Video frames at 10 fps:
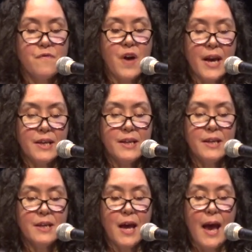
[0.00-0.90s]

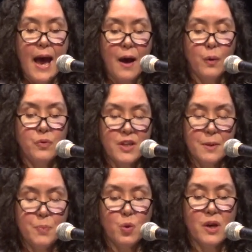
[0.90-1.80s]
Finding how
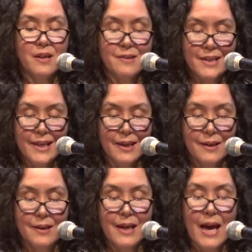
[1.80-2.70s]
deep you can dig
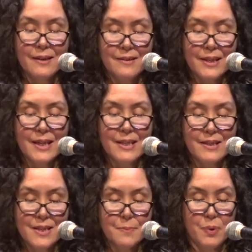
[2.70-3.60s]
and digging
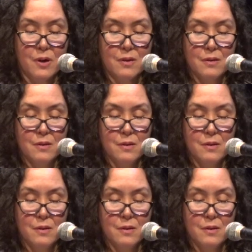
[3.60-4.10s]
deeper.